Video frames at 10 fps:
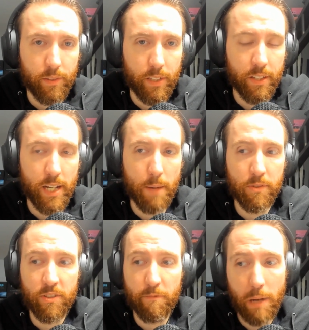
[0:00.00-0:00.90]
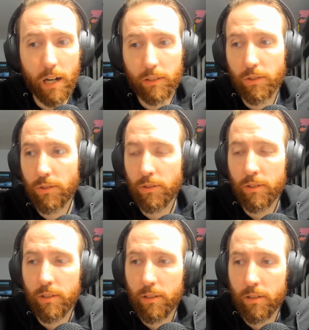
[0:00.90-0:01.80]
in the absence of box,
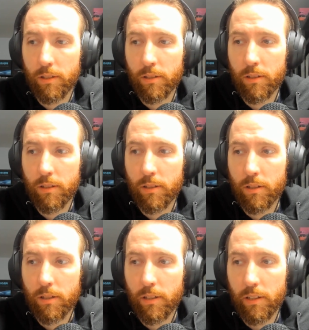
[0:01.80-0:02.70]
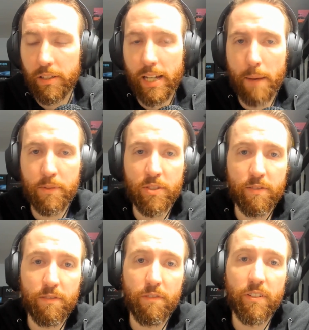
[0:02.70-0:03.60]
in the absence
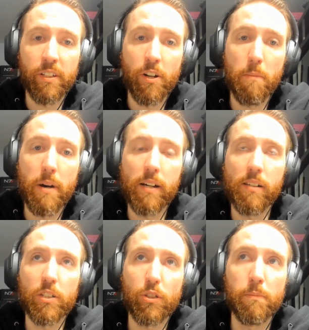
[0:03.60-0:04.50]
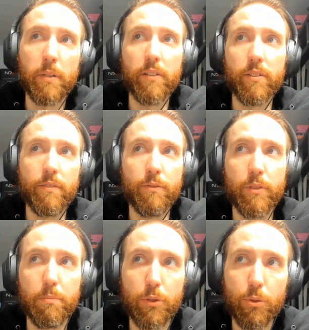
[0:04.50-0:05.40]
of fulfilling our biological imperative in
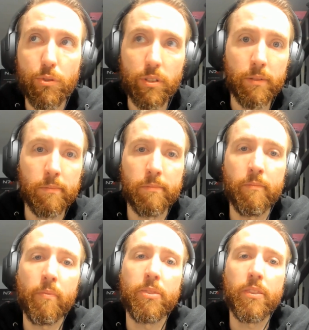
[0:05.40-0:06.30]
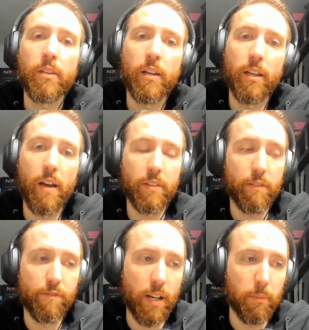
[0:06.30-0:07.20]
reproducing and having
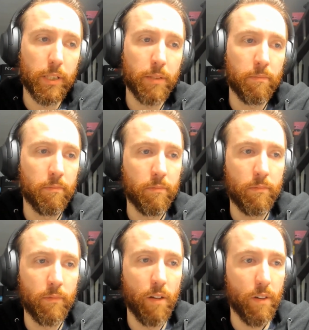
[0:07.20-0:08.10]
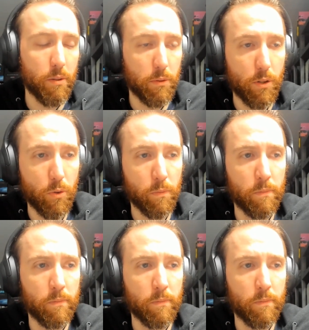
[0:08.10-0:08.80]
a family of our own